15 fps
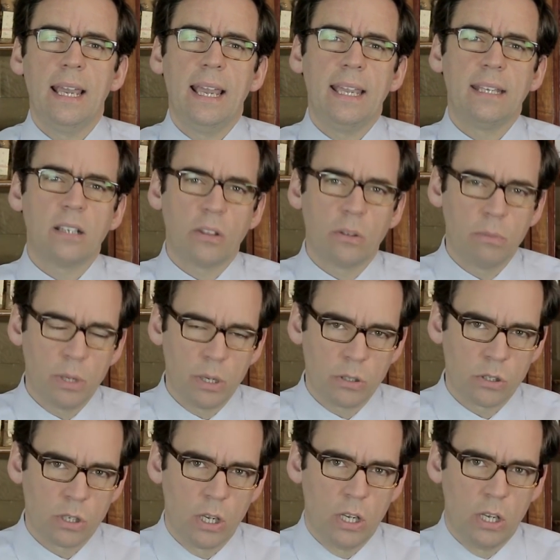In other
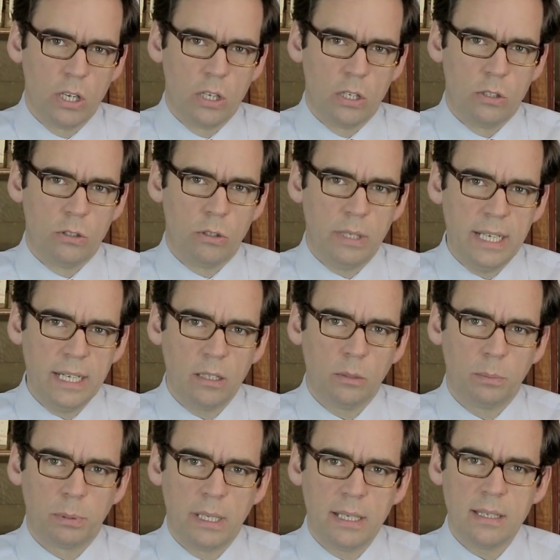words, the legal
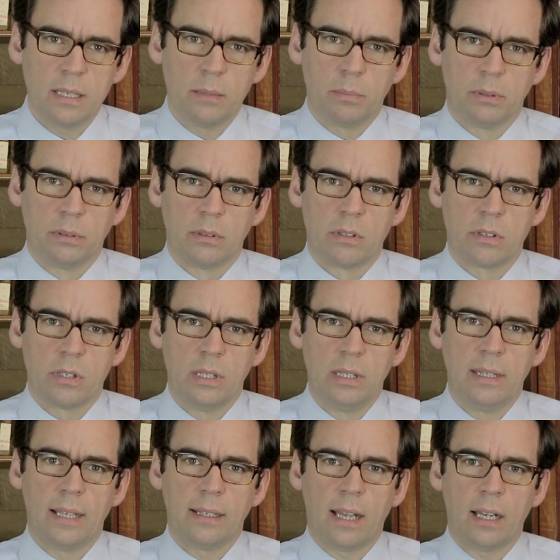principles
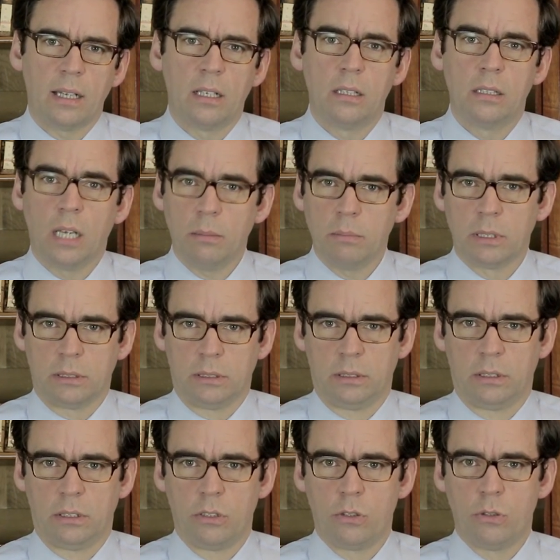that are
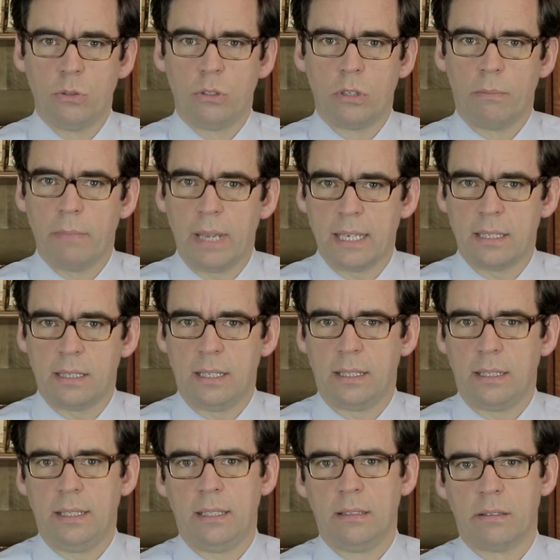common to
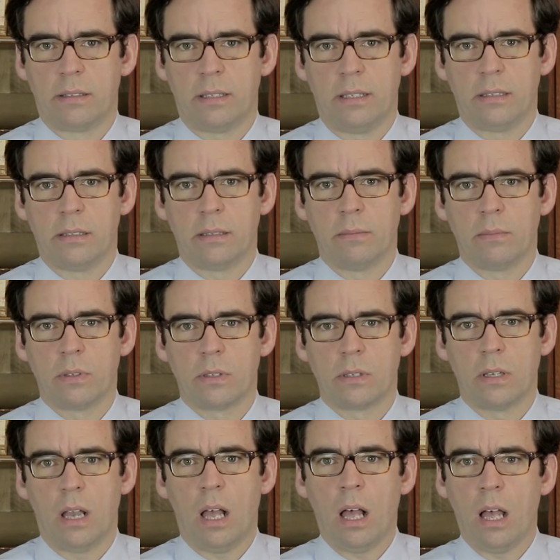domestic legal systems
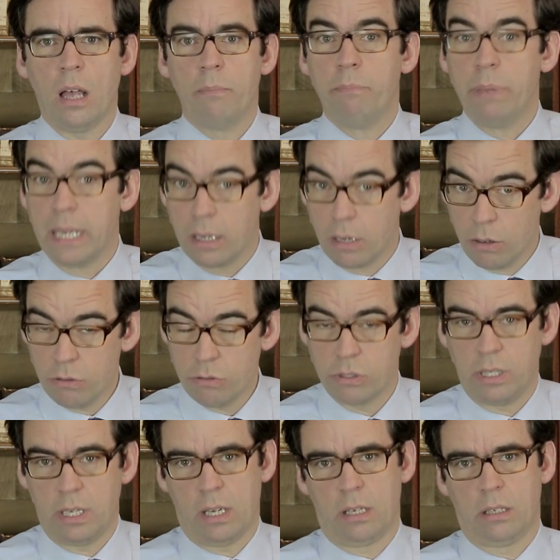are, because
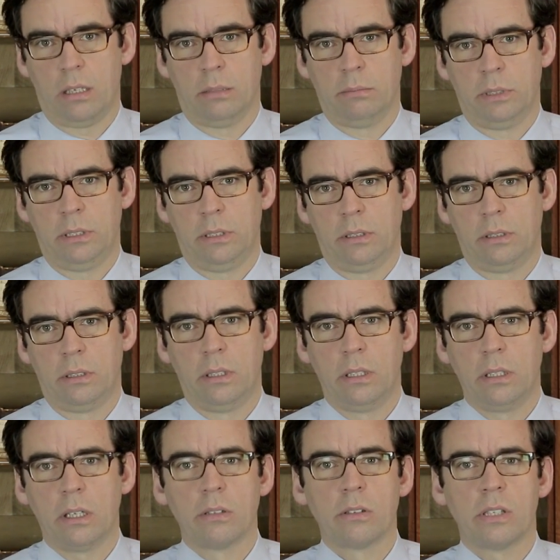they are common,
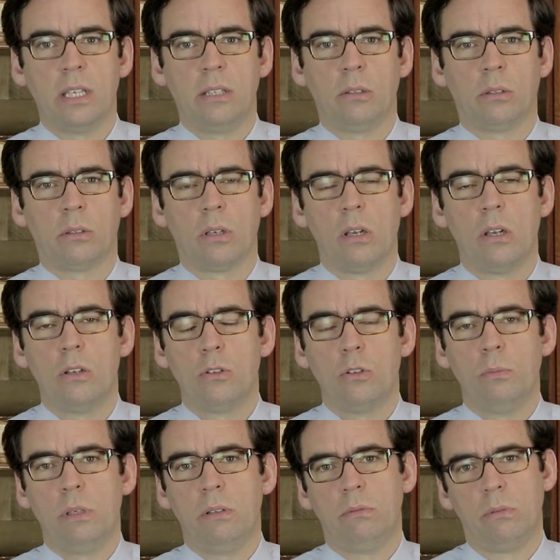considered
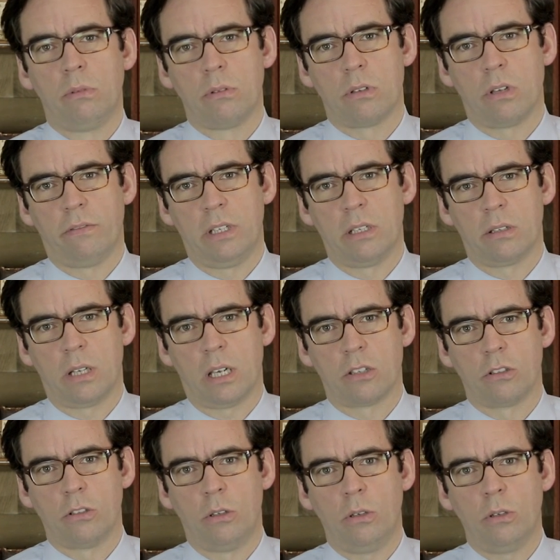to be rules of
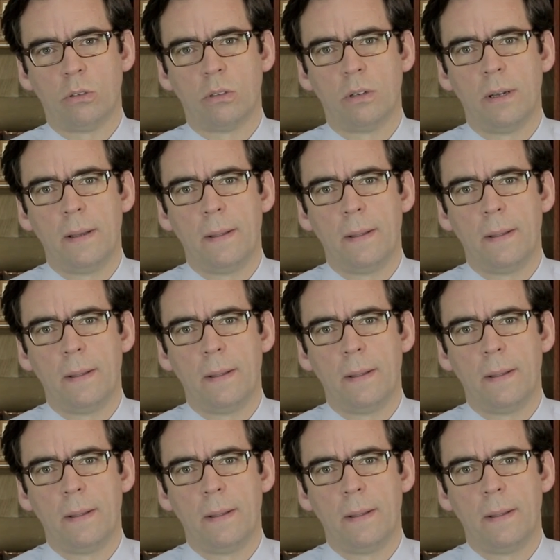international law.